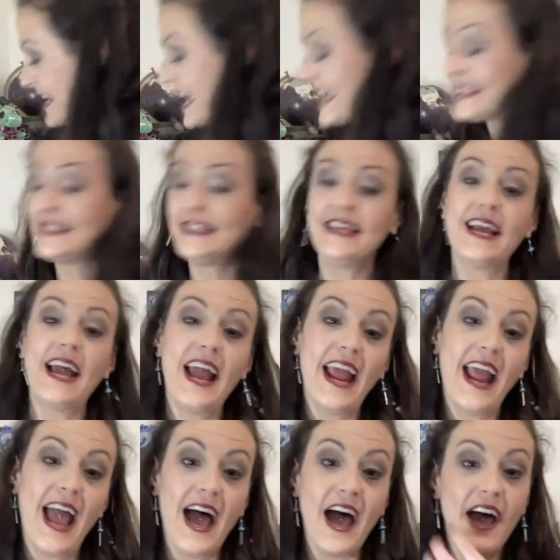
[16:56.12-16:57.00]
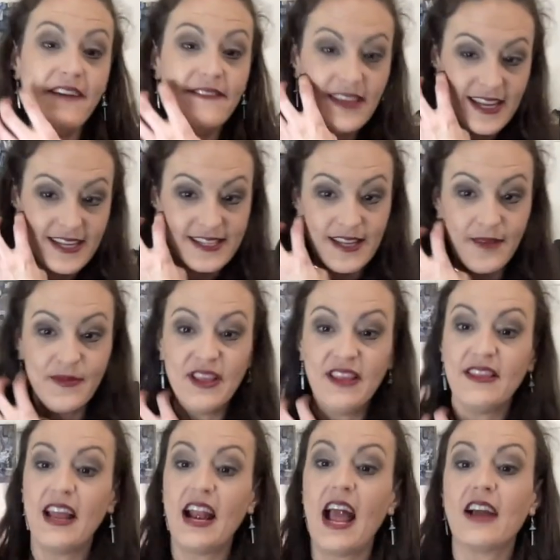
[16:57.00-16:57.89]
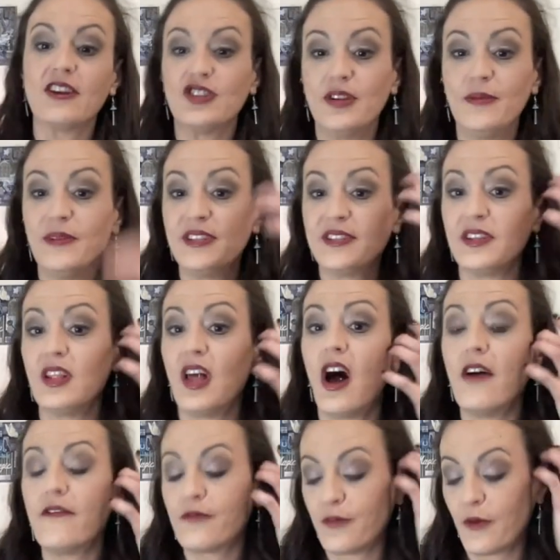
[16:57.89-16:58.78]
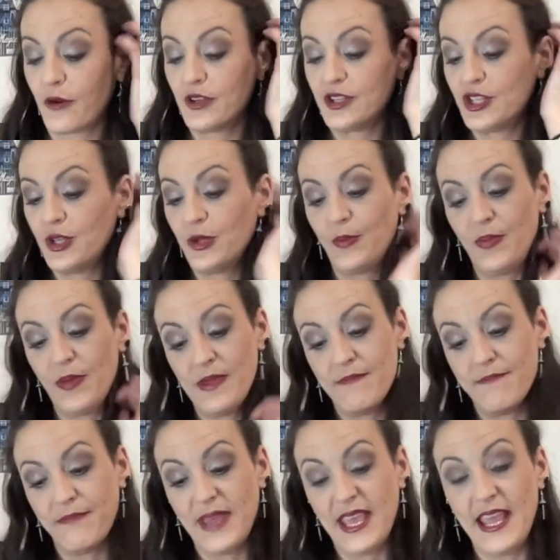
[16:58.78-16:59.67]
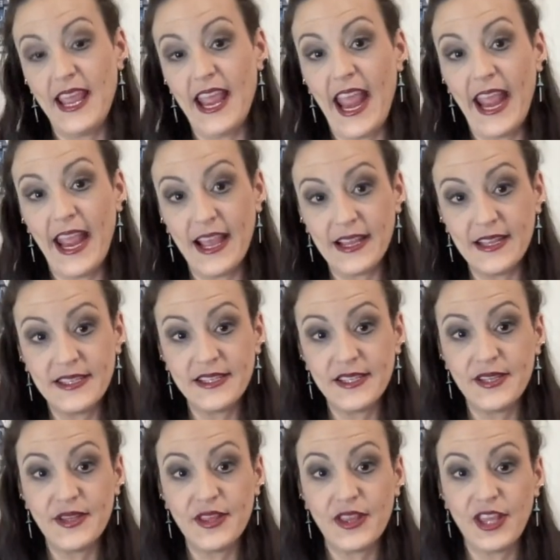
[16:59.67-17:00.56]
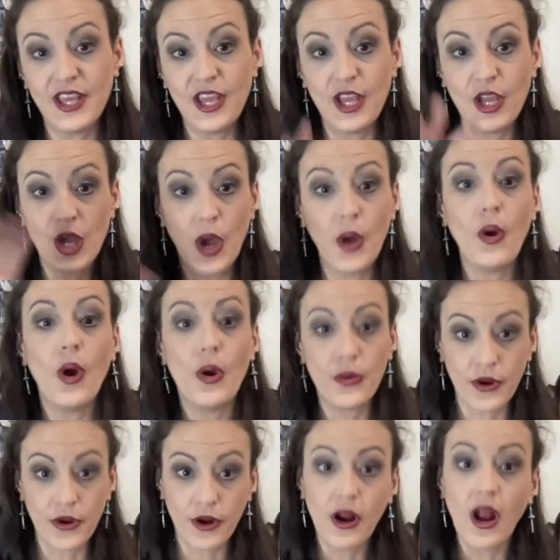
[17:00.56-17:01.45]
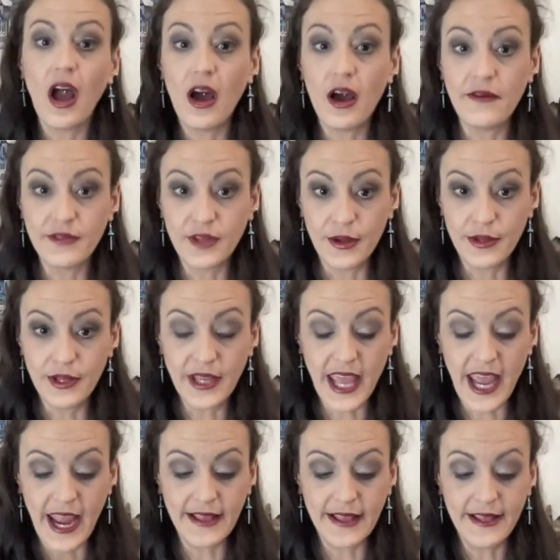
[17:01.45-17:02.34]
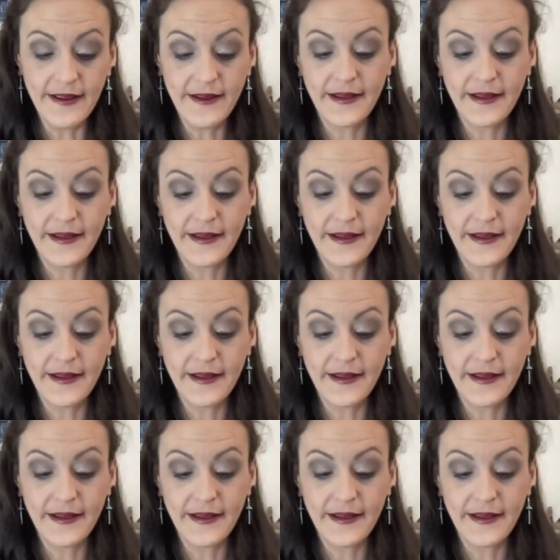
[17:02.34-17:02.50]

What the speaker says: next thing I have is something that actually means a lot to me and the co-owner of Lola K,